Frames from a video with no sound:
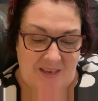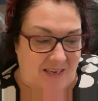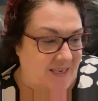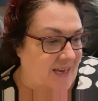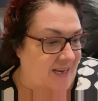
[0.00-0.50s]

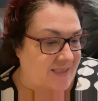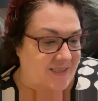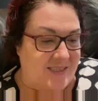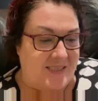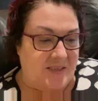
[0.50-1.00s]

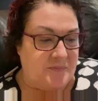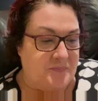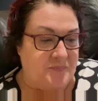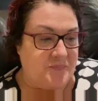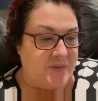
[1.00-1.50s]
Yes,
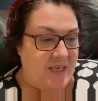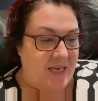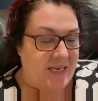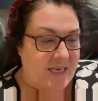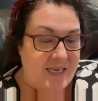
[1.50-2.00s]

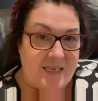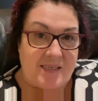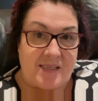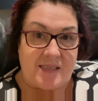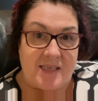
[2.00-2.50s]
it
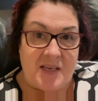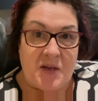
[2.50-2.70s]
is